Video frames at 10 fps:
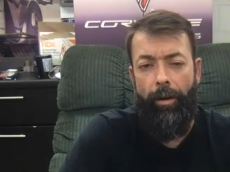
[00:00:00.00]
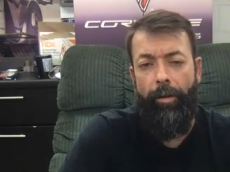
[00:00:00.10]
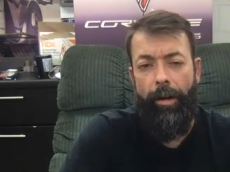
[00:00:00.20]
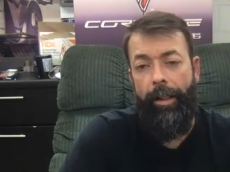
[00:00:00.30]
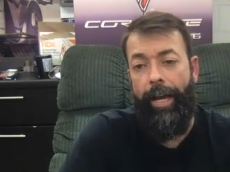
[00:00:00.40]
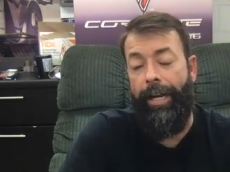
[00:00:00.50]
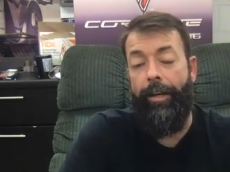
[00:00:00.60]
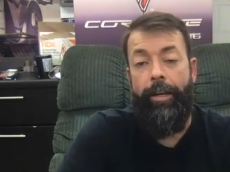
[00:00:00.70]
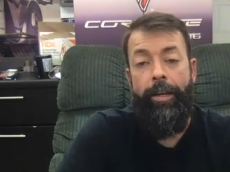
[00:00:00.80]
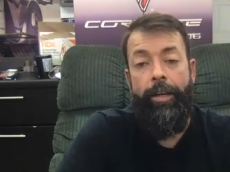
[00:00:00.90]
light.
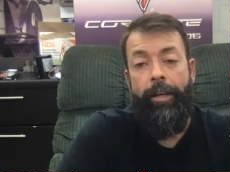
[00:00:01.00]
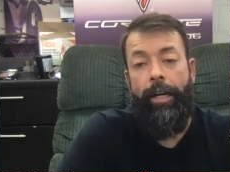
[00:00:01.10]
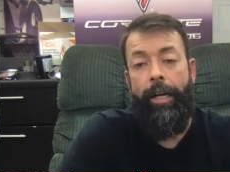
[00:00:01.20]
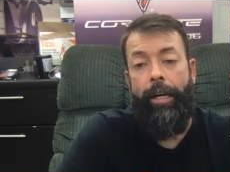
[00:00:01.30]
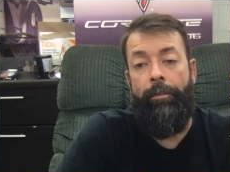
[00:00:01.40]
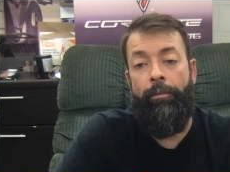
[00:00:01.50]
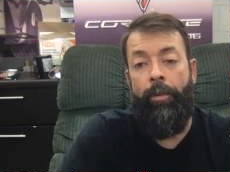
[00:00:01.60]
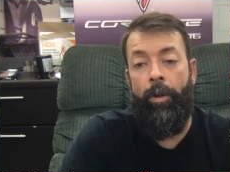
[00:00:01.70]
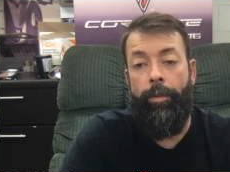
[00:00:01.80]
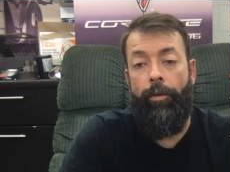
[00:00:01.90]

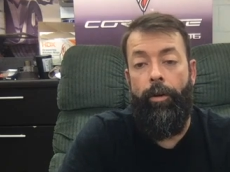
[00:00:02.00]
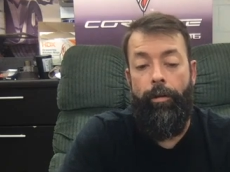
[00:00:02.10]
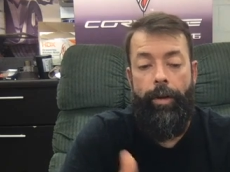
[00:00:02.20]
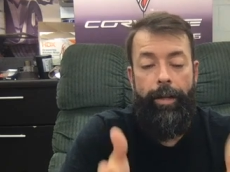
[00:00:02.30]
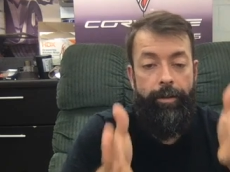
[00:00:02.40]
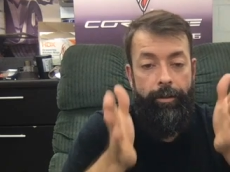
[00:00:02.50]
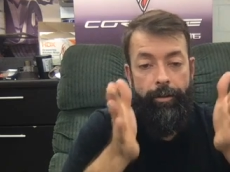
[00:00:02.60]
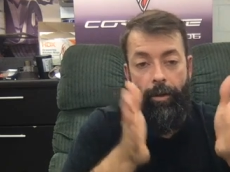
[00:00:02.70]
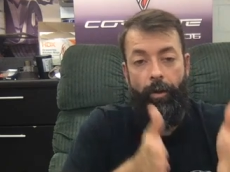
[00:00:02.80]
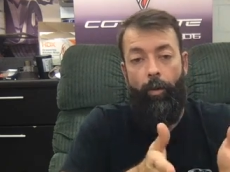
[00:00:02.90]
Multiple rotary engines,
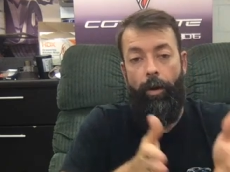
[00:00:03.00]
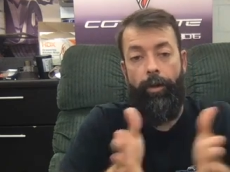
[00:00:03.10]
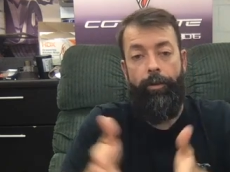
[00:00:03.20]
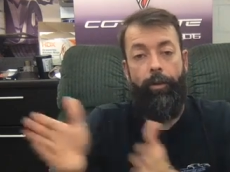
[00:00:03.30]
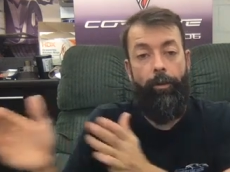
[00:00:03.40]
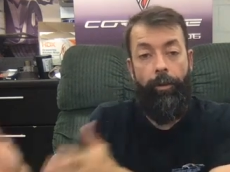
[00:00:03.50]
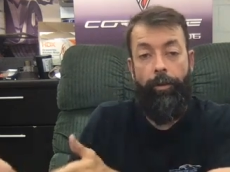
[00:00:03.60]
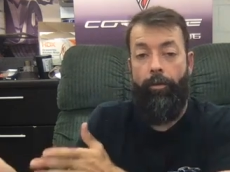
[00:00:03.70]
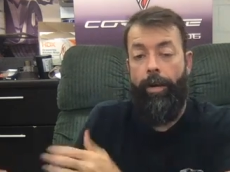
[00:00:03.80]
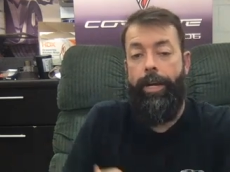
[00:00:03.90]
so 1, 2,
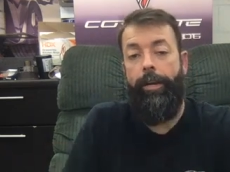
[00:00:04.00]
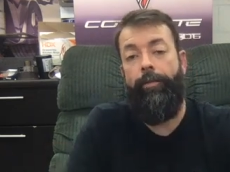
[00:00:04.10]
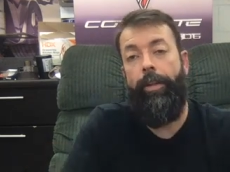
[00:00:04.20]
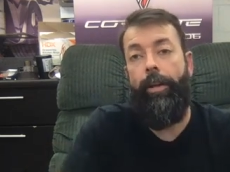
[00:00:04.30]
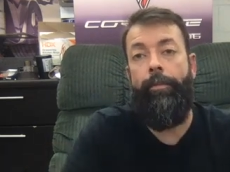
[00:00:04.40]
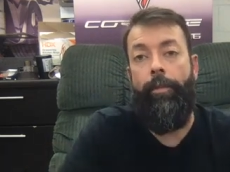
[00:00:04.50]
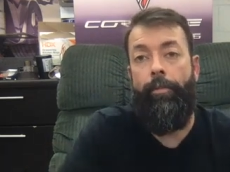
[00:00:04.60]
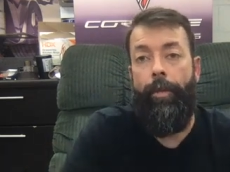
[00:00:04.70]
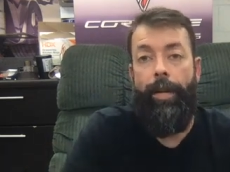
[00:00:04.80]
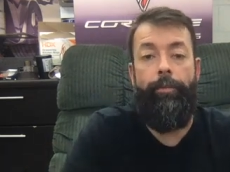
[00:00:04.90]
3 of them
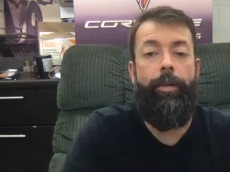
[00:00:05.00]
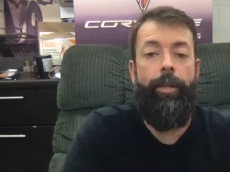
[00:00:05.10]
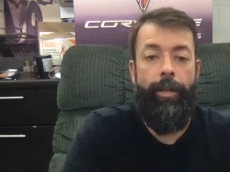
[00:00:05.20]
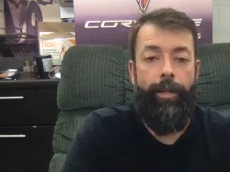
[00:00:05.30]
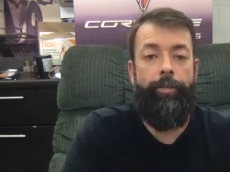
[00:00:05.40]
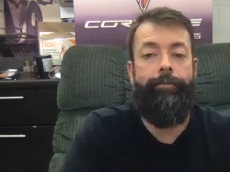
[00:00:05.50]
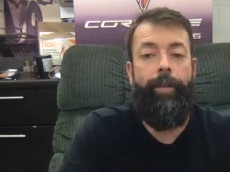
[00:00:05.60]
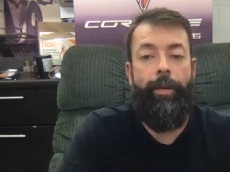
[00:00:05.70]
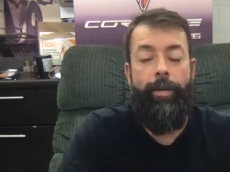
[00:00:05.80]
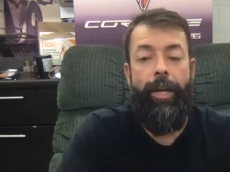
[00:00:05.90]
might be
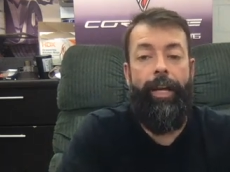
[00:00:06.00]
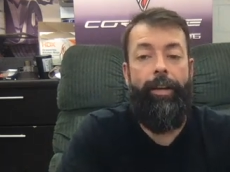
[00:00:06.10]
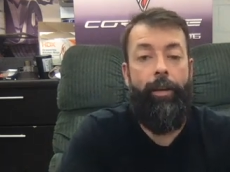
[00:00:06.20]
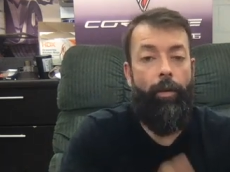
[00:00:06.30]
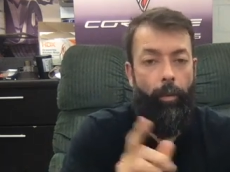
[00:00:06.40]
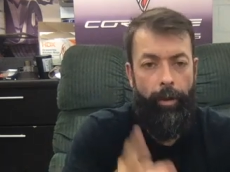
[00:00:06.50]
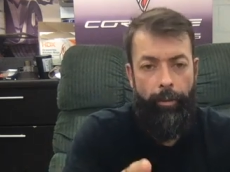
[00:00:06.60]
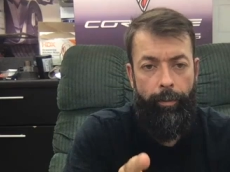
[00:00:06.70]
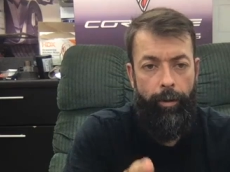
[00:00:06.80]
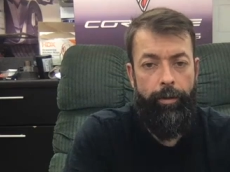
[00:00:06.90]
an idea
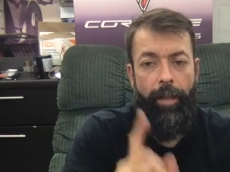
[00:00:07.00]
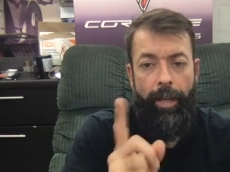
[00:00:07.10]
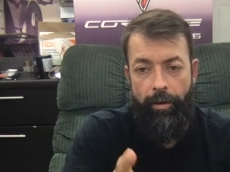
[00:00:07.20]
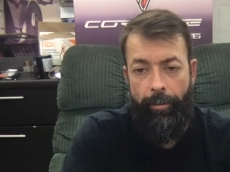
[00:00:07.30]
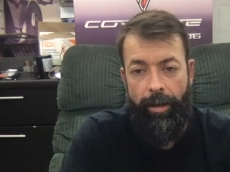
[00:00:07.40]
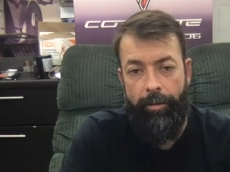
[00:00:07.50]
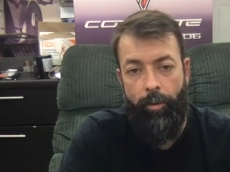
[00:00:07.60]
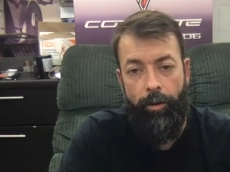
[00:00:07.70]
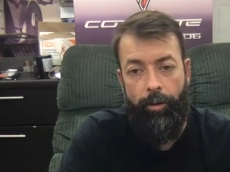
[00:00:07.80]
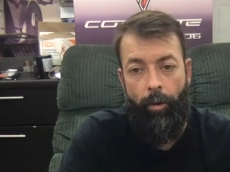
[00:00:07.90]
with boost. Then you can make some
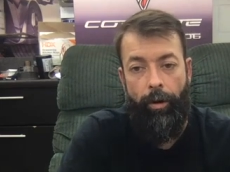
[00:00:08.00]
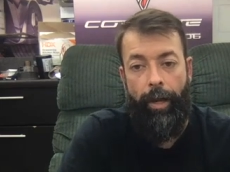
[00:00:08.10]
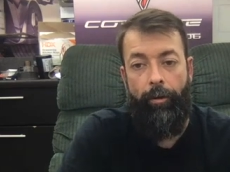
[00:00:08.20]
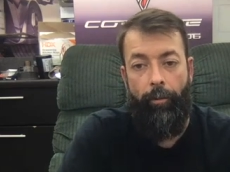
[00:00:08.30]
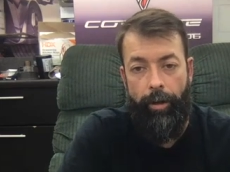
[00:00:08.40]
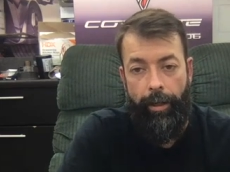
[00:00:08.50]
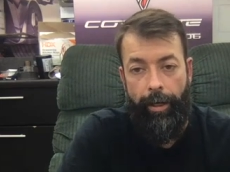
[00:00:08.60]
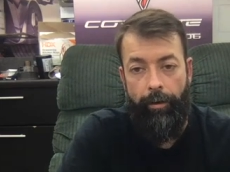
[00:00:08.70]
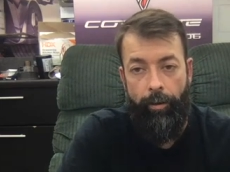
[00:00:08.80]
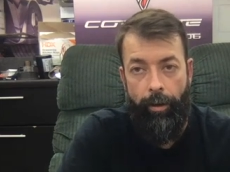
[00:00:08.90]
real torque and really
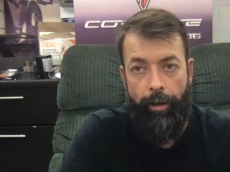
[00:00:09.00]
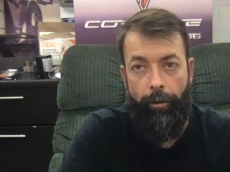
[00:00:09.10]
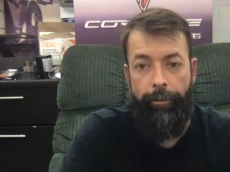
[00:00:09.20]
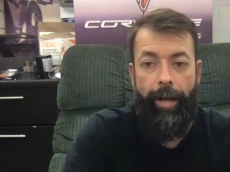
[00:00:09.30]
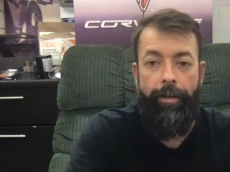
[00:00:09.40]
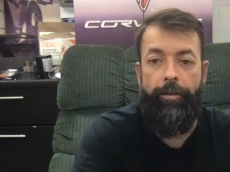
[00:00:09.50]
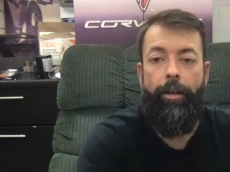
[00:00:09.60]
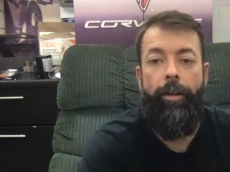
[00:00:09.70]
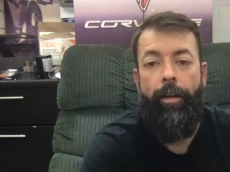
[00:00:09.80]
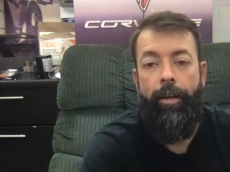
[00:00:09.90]
go fast.
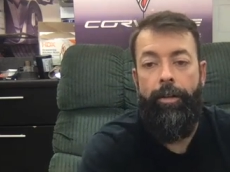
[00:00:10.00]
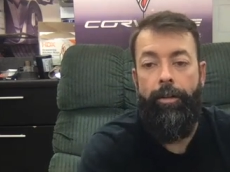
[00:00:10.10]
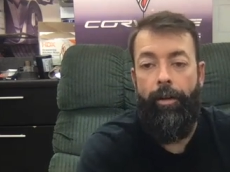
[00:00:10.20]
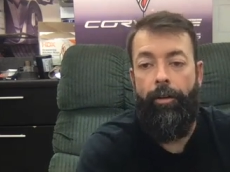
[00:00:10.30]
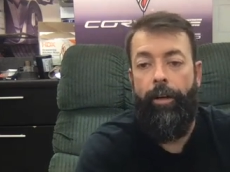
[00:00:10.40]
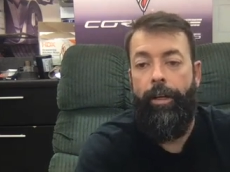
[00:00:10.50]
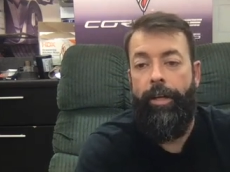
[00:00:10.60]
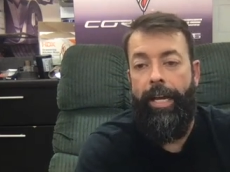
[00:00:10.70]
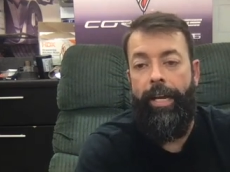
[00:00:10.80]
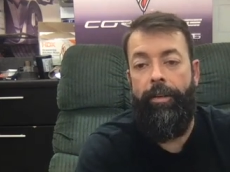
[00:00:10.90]
So
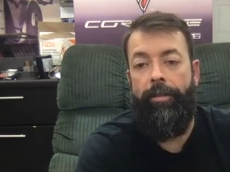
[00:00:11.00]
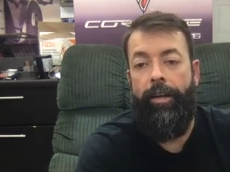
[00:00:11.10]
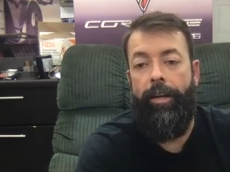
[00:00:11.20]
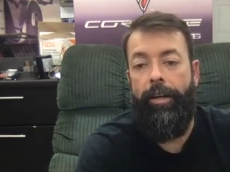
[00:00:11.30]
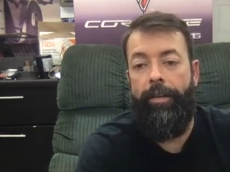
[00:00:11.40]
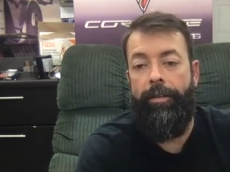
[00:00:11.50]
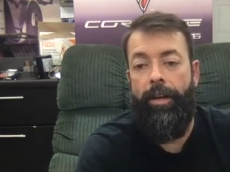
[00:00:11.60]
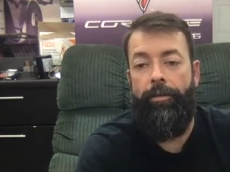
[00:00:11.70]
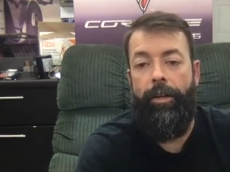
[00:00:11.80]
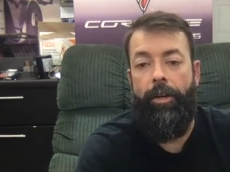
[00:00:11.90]
it is
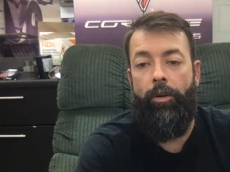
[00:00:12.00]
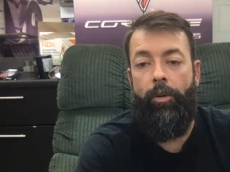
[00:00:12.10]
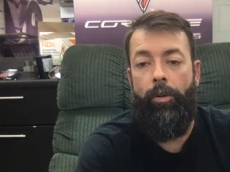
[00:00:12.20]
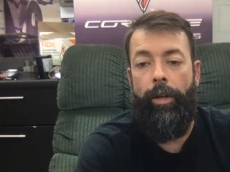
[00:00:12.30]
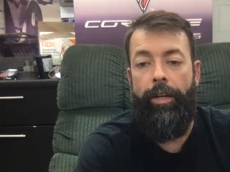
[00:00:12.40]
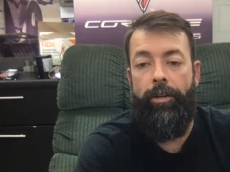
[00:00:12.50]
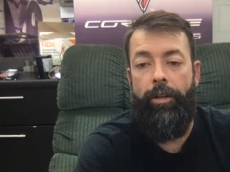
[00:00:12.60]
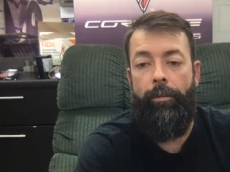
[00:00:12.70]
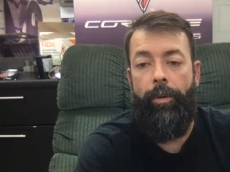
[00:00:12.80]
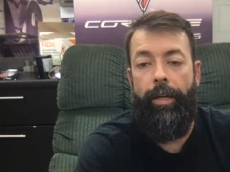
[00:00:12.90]
definitely a cool
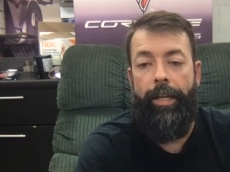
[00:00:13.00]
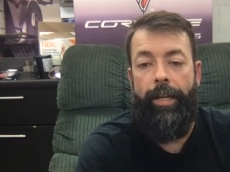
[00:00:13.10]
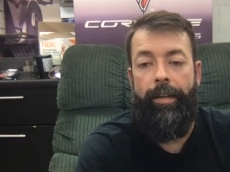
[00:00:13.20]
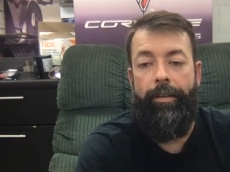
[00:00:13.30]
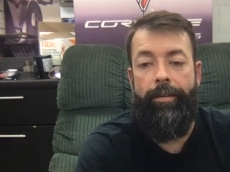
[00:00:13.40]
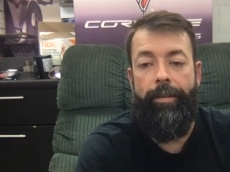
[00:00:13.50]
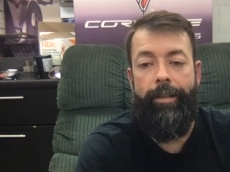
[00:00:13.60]
engine, but it is